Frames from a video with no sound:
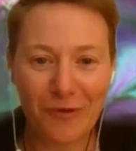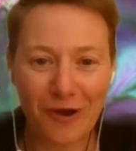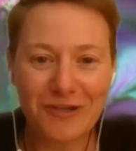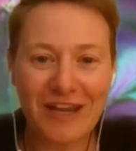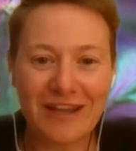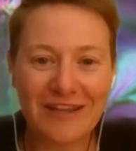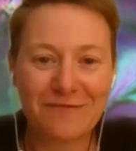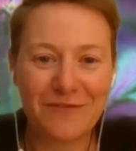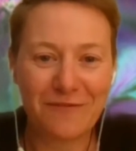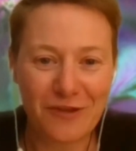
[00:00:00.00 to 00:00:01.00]
projects
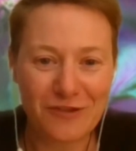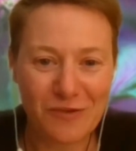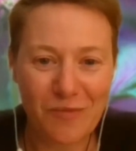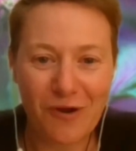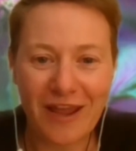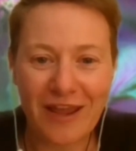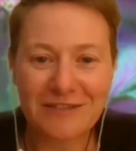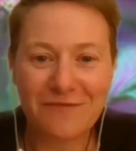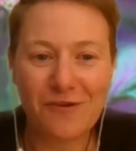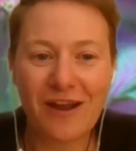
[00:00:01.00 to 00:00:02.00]
for future products
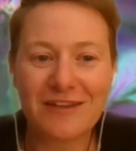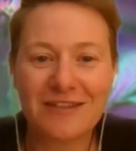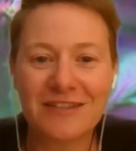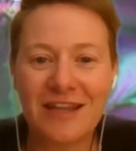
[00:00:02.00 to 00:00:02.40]
for us